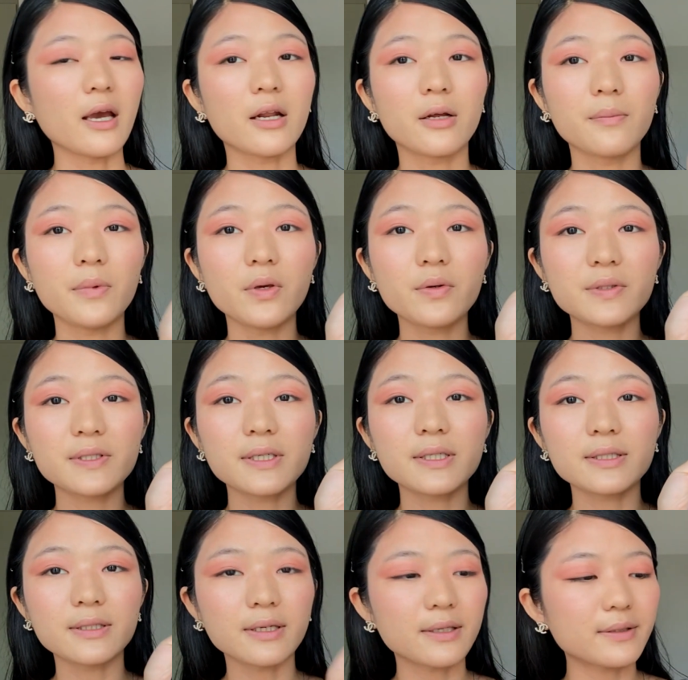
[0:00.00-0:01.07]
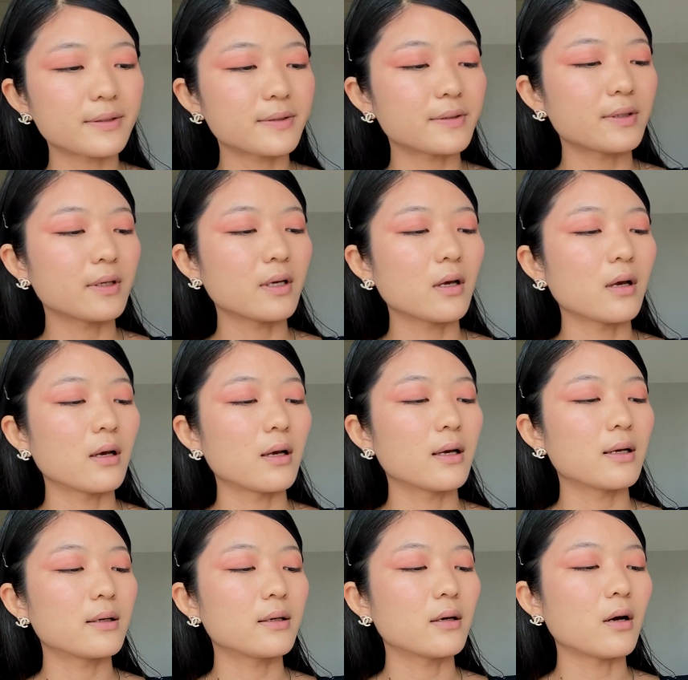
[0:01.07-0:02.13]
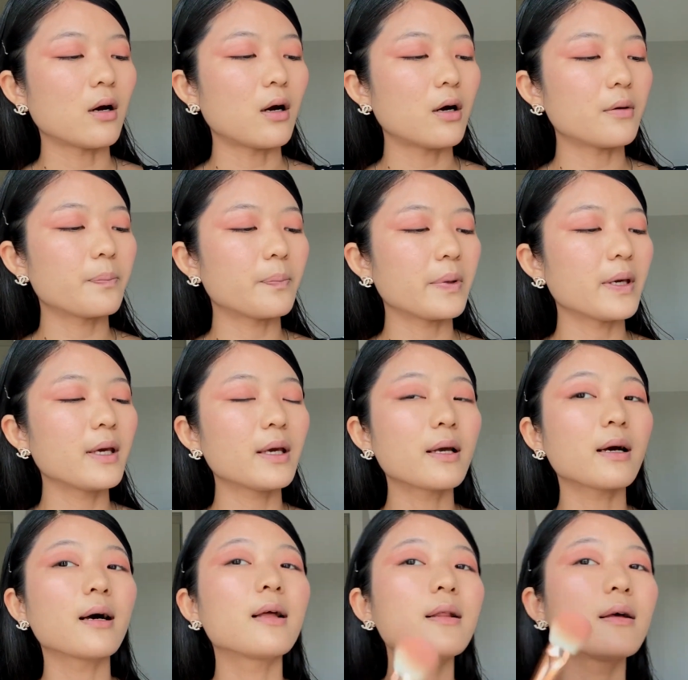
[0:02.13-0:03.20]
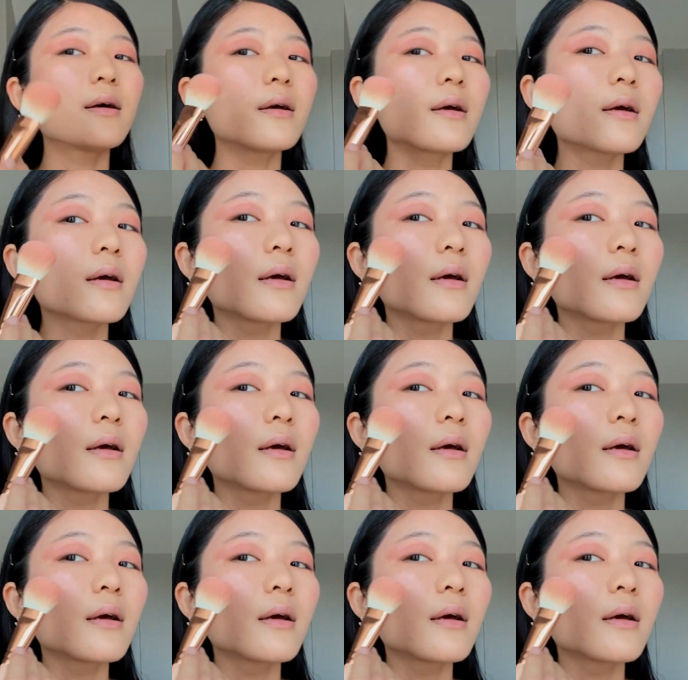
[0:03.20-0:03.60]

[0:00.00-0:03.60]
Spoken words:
And I'm using this hot pink color,